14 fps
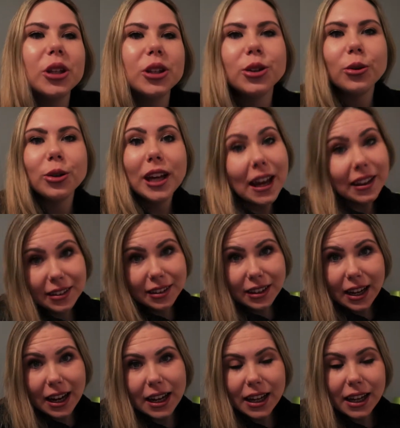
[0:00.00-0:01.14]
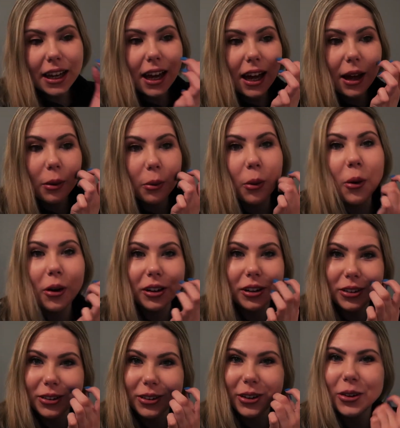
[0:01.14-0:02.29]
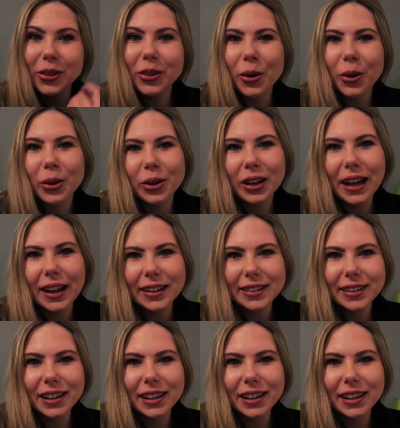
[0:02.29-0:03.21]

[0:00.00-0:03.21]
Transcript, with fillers: so yesterday I wanted to go northern lights